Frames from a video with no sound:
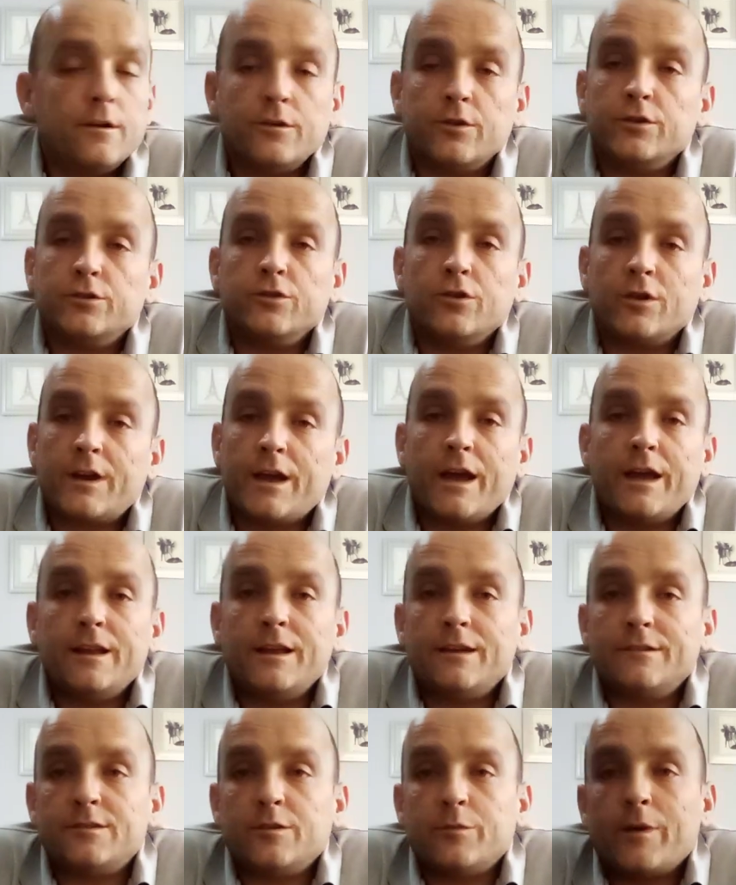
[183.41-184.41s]
Could not care
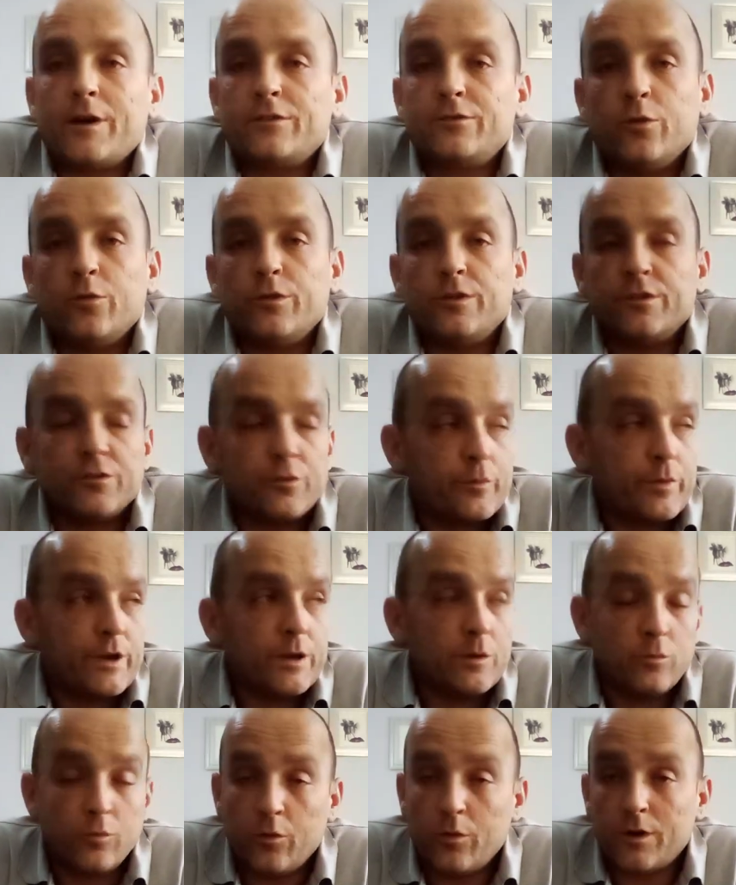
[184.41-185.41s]
less about talking to
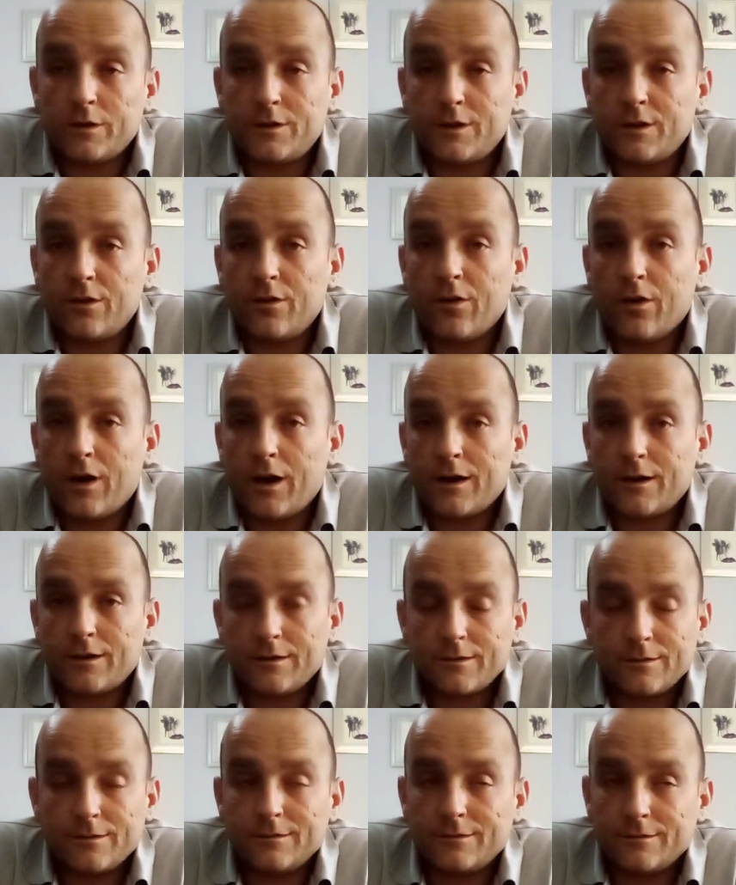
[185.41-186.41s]
people I didn't like
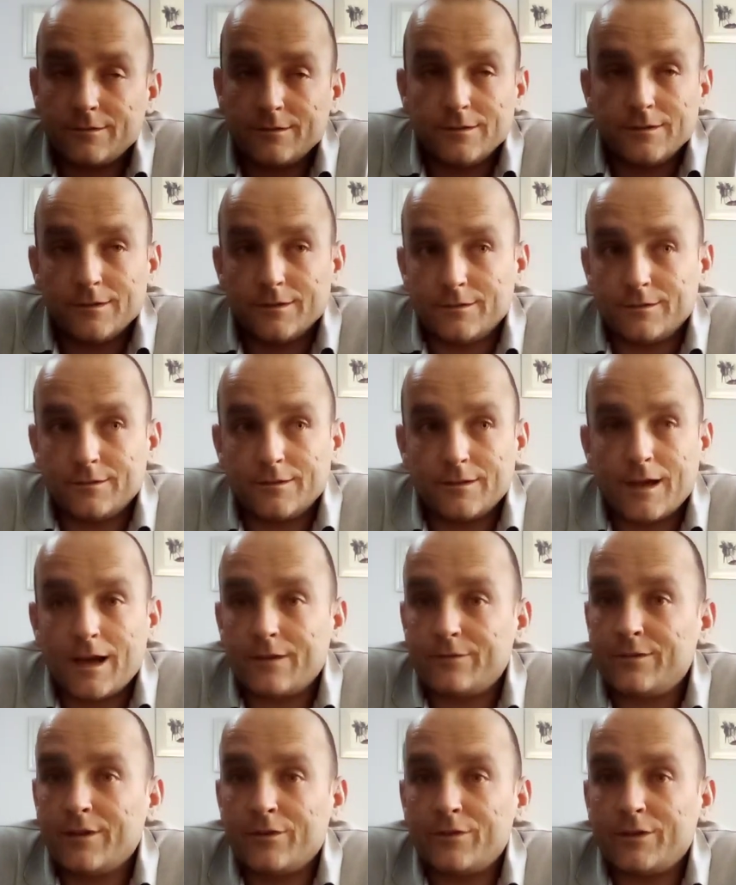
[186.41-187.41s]
and
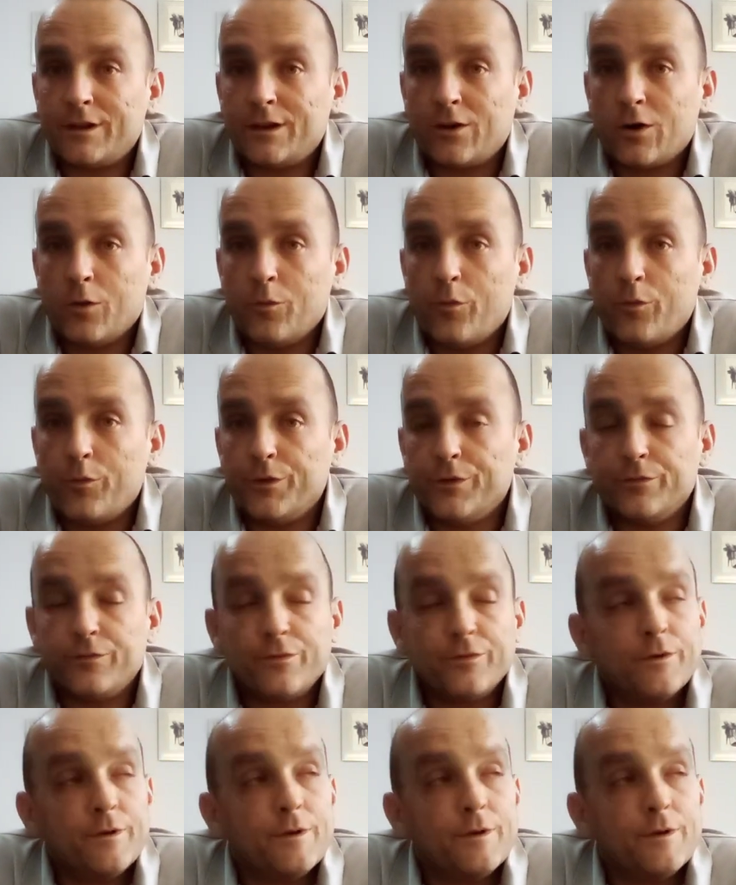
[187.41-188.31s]
had nothing in common with.